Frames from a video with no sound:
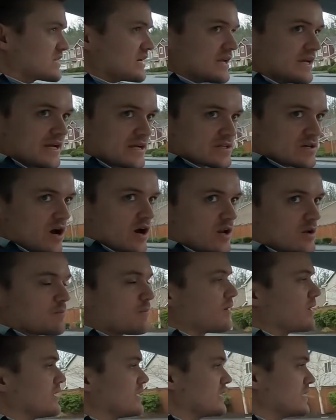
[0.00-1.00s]
getting into
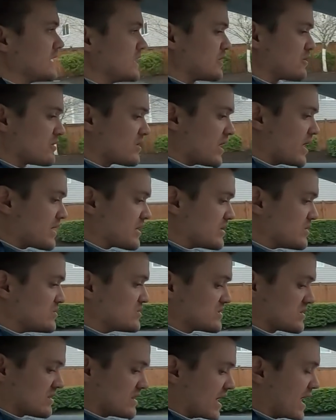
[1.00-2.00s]
autopilot and you're not
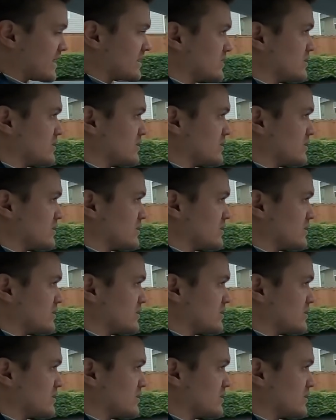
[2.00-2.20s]
used to that